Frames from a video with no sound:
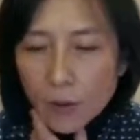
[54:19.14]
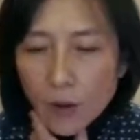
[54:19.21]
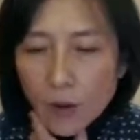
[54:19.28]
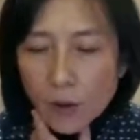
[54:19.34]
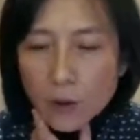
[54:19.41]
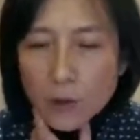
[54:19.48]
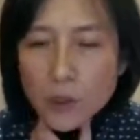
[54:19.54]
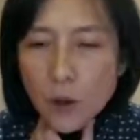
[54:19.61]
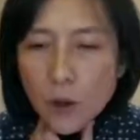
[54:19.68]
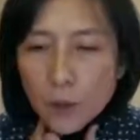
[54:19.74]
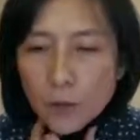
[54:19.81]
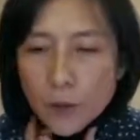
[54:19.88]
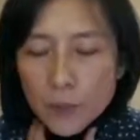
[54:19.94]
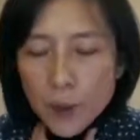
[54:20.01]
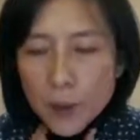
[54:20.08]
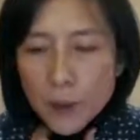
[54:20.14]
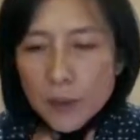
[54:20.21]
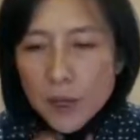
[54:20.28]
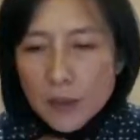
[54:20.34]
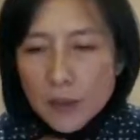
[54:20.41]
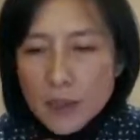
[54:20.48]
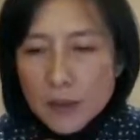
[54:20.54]
We also
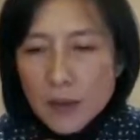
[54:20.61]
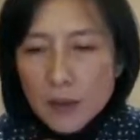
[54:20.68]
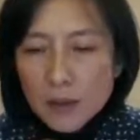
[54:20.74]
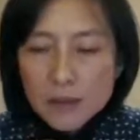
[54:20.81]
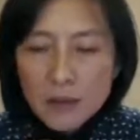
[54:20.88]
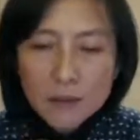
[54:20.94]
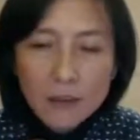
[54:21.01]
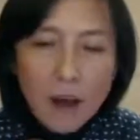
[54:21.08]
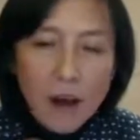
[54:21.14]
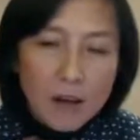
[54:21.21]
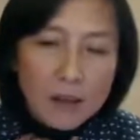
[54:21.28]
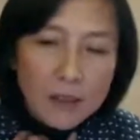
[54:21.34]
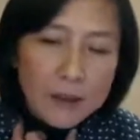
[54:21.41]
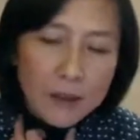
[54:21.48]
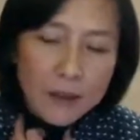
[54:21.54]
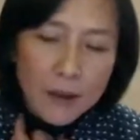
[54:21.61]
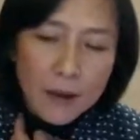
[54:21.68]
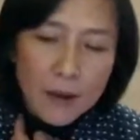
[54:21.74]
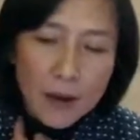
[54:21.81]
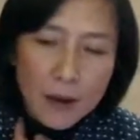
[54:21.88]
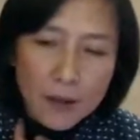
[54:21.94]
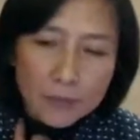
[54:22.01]
repurposed the log
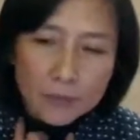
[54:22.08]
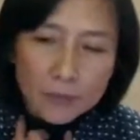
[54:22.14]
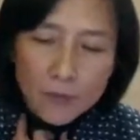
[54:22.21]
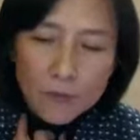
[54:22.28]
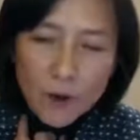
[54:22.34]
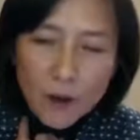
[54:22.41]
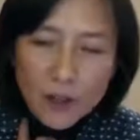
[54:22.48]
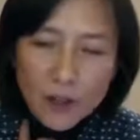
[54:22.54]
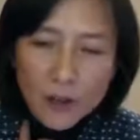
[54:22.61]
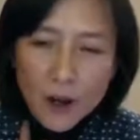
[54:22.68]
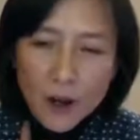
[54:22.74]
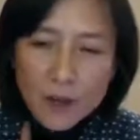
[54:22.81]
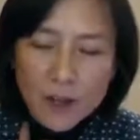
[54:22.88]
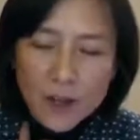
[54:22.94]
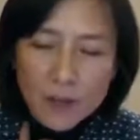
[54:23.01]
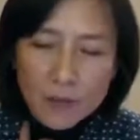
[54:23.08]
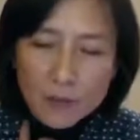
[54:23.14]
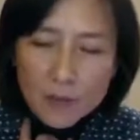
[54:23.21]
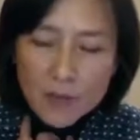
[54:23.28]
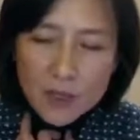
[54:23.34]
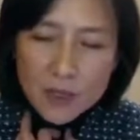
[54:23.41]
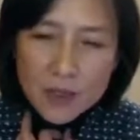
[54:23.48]
from the
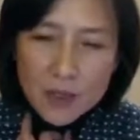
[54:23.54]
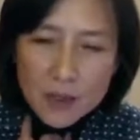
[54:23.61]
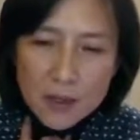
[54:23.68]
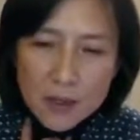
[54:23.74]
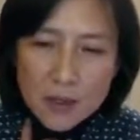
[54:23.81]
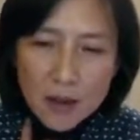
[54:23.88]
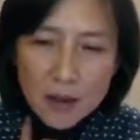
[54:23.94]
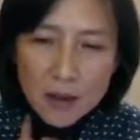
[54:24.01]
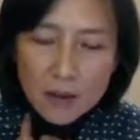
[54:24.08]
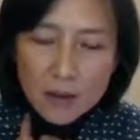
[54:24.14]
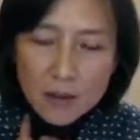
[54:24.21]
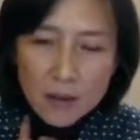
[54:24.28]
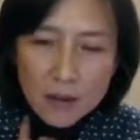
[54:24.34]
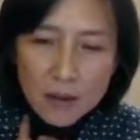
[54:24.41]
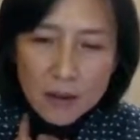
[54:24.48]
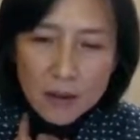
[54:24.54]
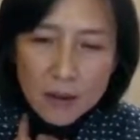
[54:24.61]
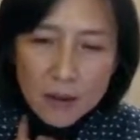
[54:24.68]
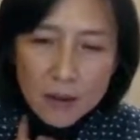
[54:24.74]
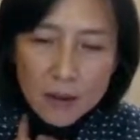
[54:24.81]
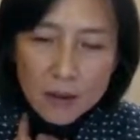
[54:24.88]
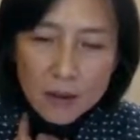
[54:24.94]
garden. This is a
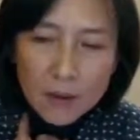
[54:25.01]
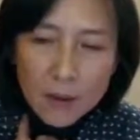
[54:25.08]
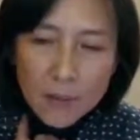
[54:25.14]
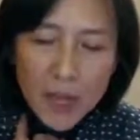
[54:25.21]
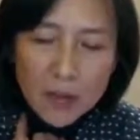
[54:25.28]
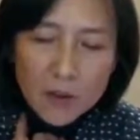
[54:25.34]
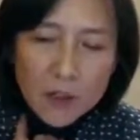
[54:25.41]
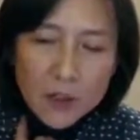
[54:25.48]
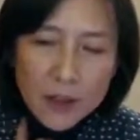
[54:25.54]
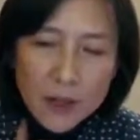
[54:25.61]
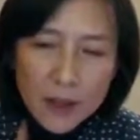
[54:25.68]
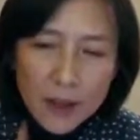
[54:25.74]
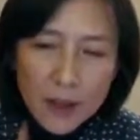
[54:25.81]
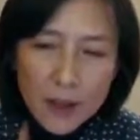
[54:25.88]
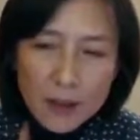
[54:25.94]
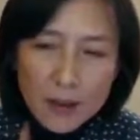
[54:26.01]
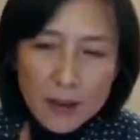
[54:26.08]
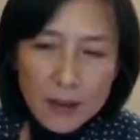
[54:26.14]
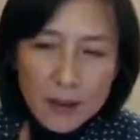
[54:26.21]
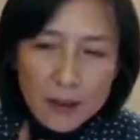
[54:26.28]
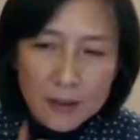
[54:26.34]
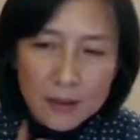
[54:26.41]
bench and
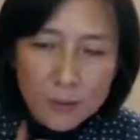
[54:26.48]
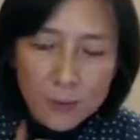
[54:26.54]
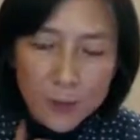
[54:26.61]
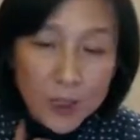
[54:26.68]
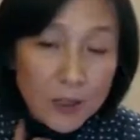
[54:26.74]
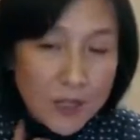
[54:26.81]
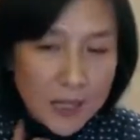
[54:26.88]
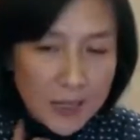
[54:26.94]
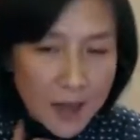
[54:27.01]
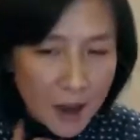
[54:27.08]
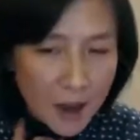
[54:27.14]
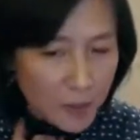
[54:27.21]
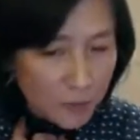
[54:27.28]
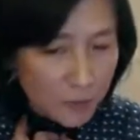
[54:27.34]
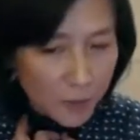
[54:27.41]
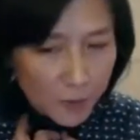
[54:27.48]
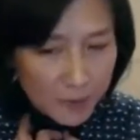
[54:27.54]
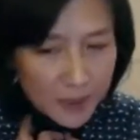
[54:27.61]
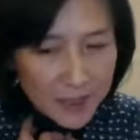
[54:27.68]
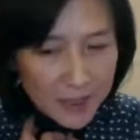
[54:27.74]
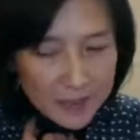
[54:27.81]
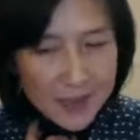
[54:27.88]
a wheel stop for
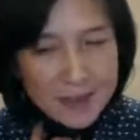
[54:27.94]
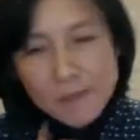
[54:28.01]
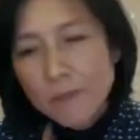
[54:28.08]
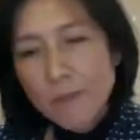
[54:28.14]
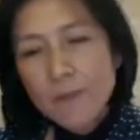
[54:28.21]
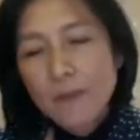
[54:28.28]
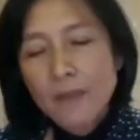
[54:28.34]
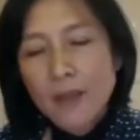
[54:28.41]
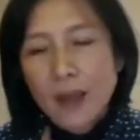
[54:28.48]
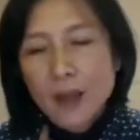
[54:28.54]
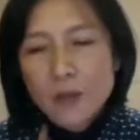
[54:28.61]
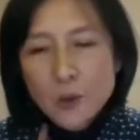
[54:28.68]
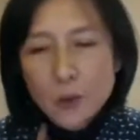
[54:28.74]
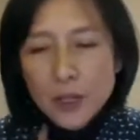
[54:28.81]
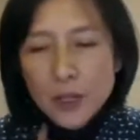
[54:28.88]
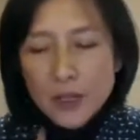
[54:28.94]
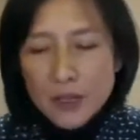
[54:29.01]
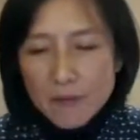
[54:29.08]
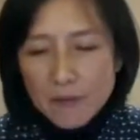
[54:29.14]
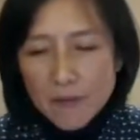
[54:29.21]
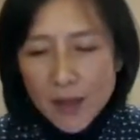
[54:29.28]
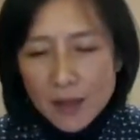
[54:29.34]
bus. And during
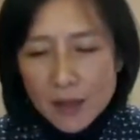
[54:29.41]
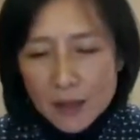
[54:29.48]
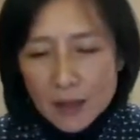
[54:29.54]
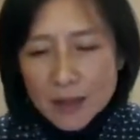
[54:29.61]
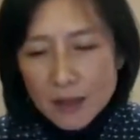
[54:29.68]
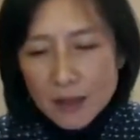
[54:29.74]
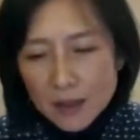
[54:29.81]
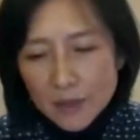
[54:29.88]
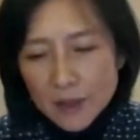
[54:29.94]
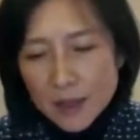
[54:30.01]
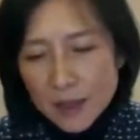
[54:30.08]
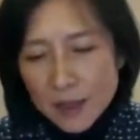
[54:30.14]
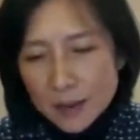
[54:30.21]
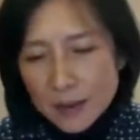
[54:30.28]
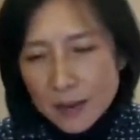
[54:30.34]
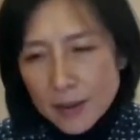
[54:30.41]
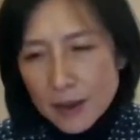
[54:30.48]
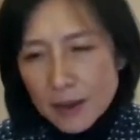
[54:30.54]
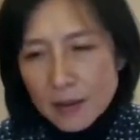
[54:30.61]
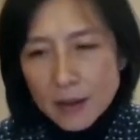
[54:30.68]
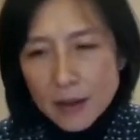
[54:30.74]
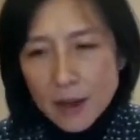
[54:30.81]
event, it's lifted
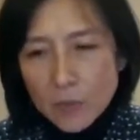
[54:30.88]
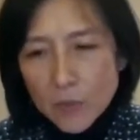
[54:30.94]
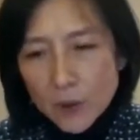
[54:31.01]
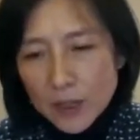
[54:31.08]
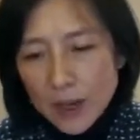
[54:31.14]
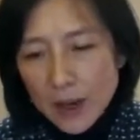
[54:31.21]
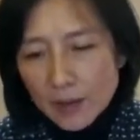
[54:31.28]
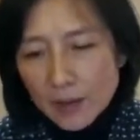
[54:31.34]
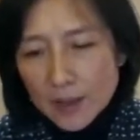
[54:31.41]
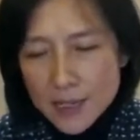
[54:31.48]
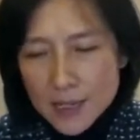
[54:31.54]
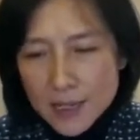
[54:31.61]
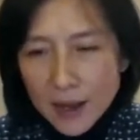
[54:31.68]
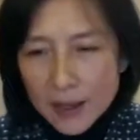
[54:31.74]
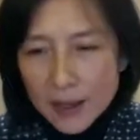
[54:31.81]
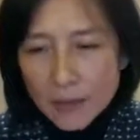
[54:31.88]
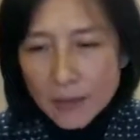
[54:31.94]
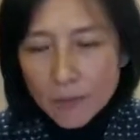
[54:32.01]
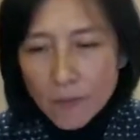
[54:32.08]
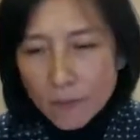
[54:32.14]
and put it on the side.